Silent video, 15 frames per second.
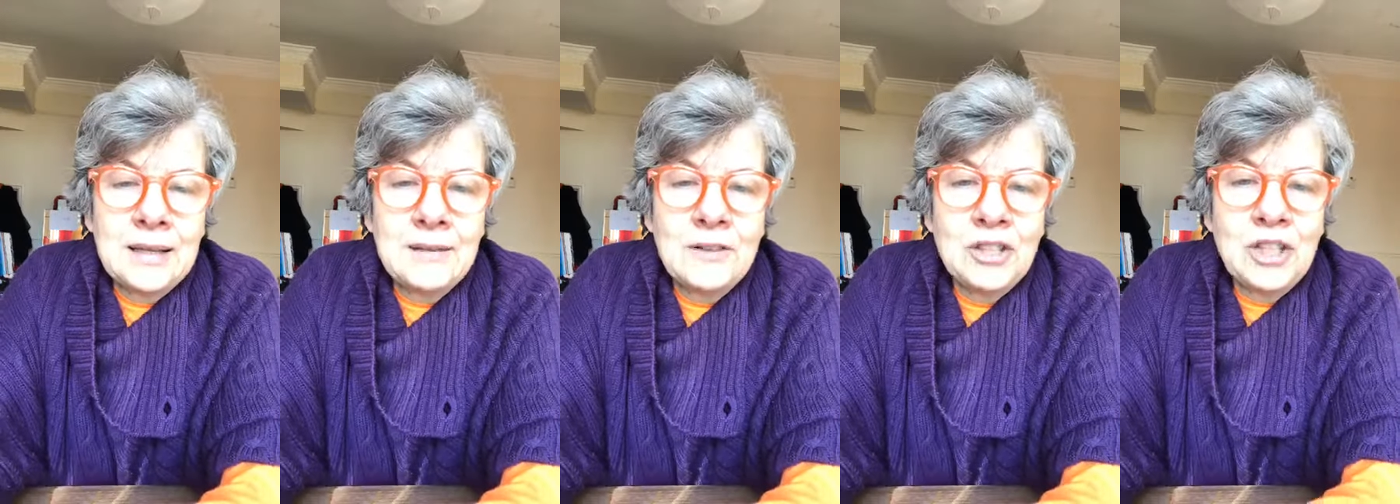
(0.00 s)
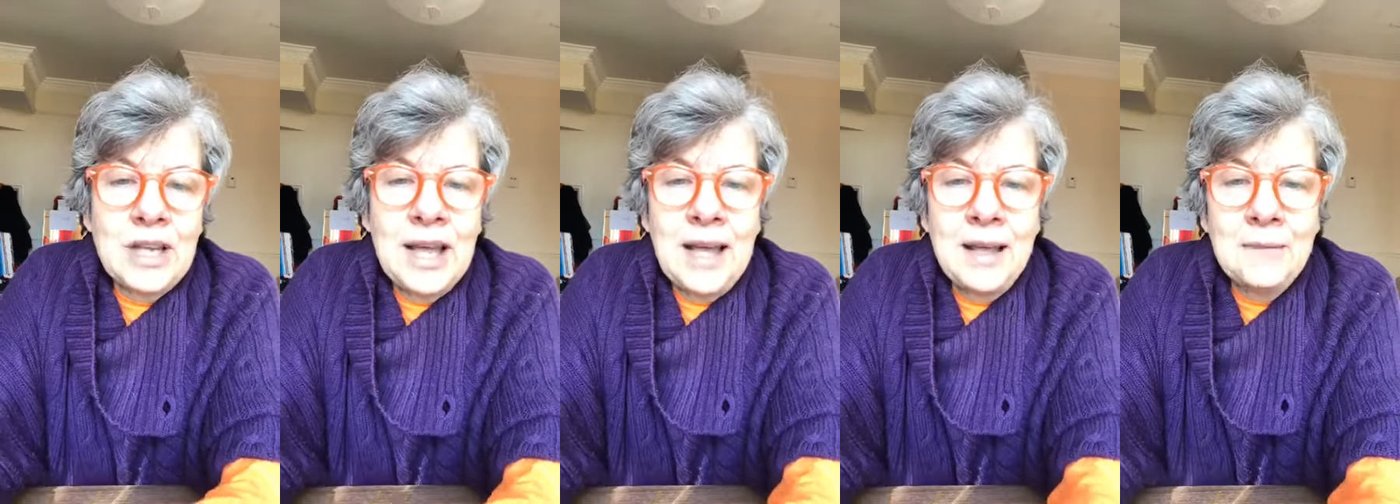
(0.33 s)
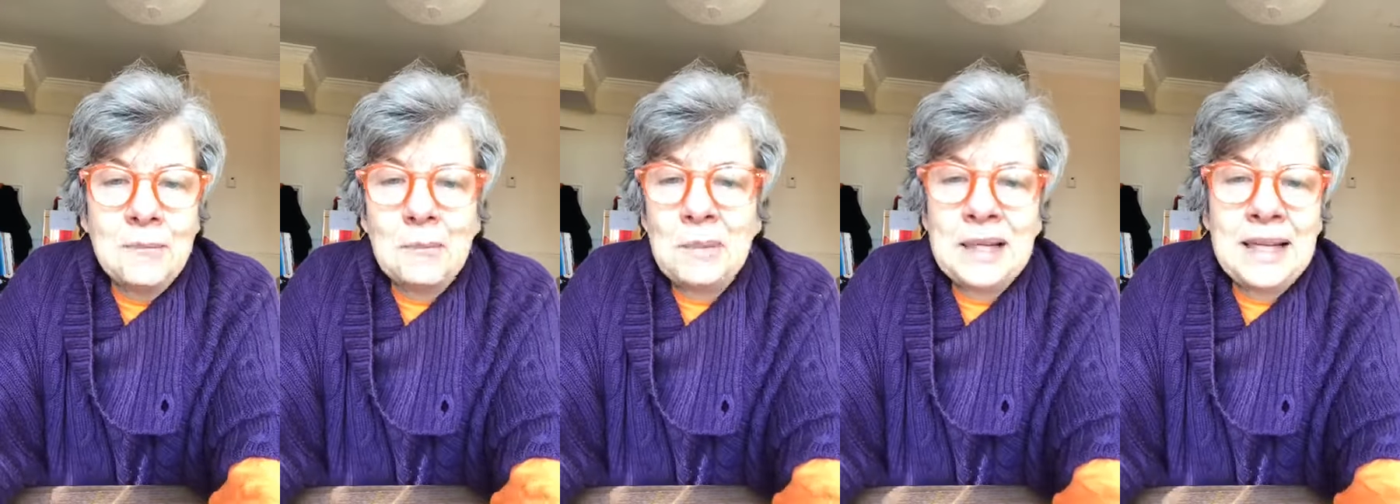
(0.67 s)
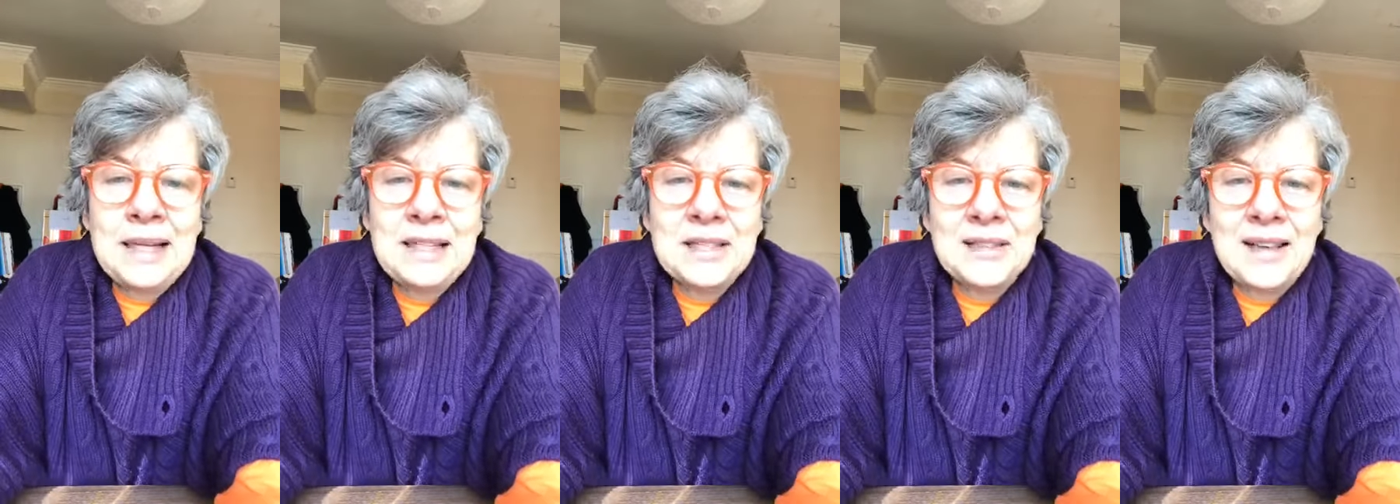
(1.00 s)
Share,
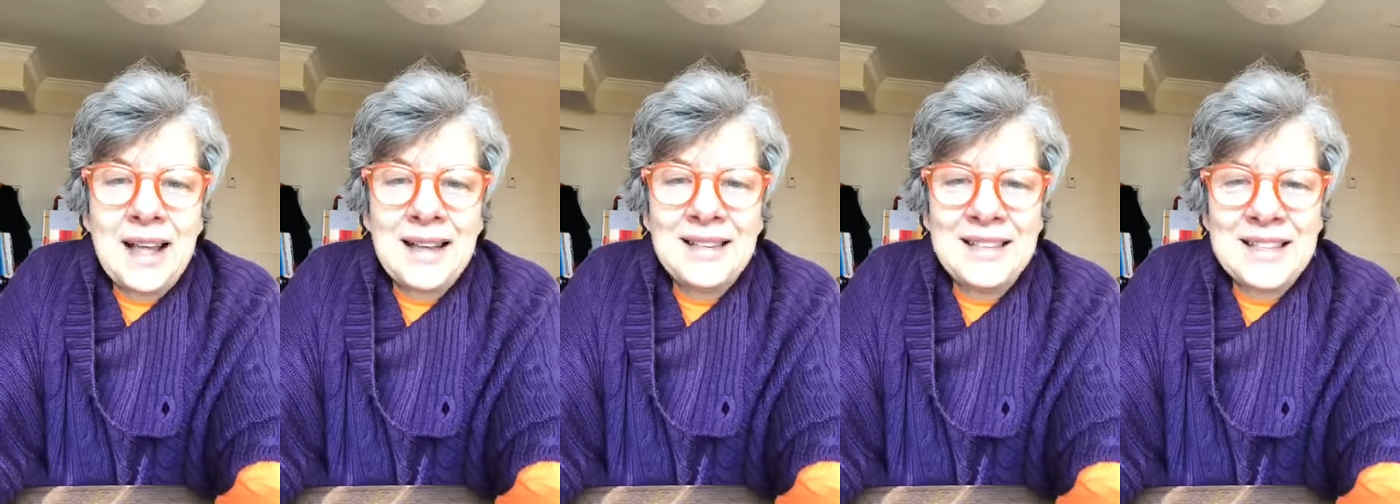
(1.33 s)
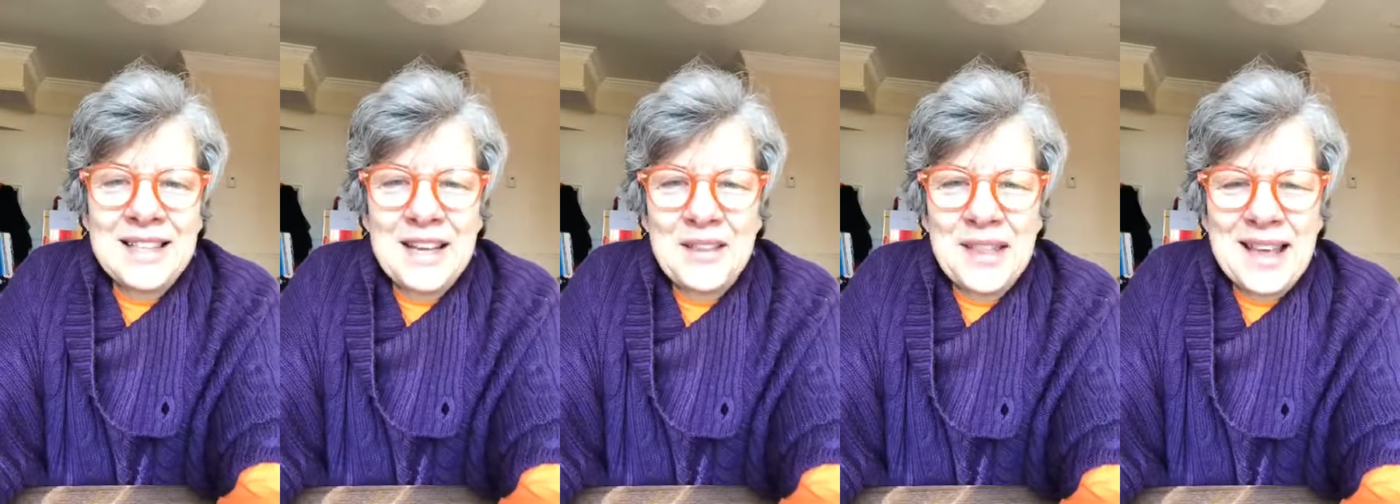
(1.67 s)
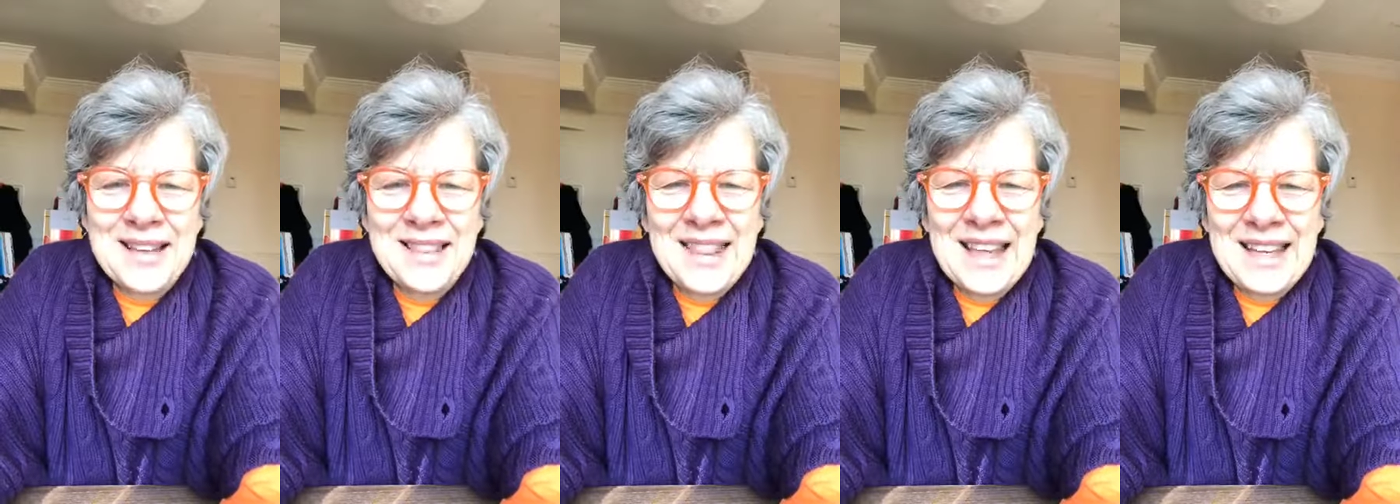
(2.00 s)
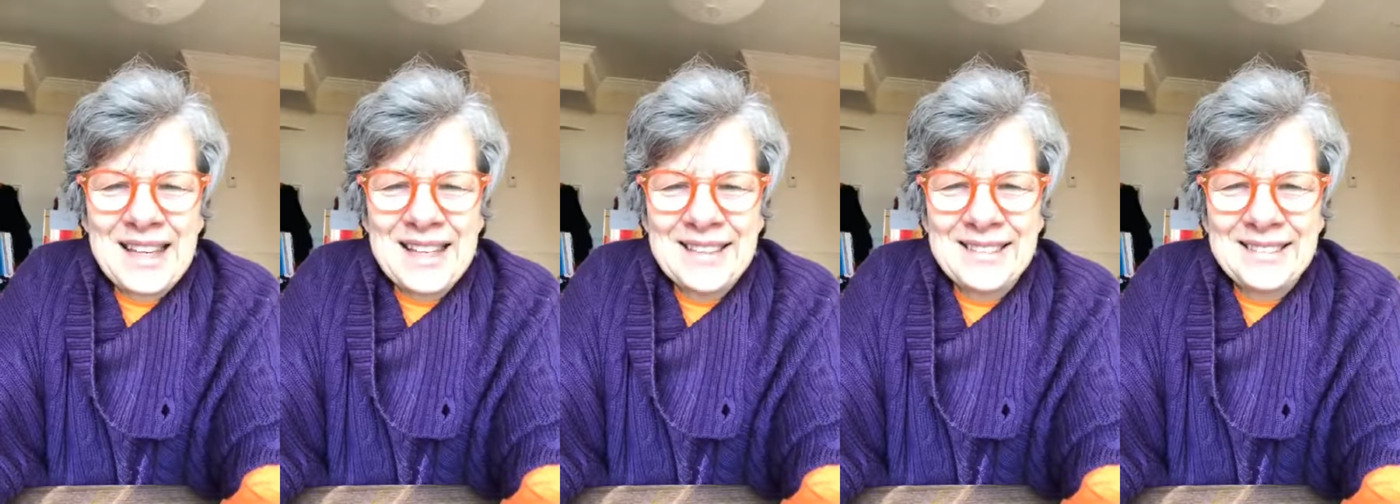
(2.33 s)
please, and see you there. Thank you.